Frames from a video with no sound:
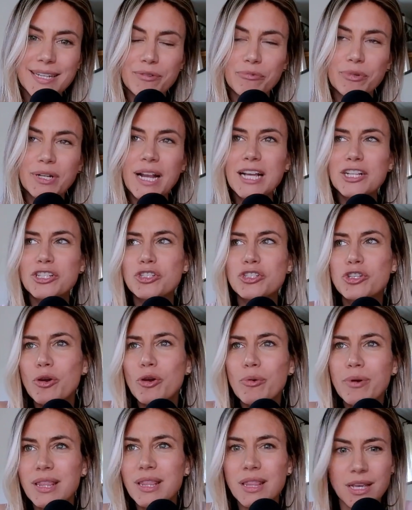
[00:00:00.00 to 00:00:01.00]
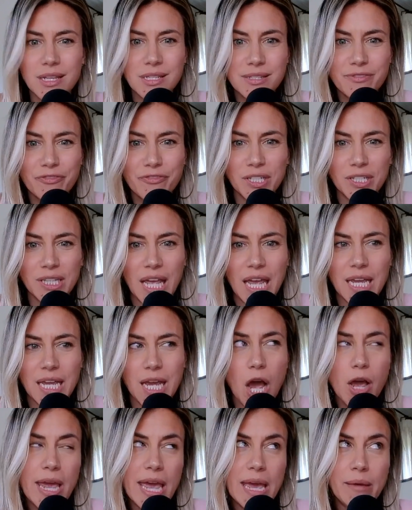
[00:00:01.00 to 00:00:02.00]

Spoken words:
We're not doing this for like, okay,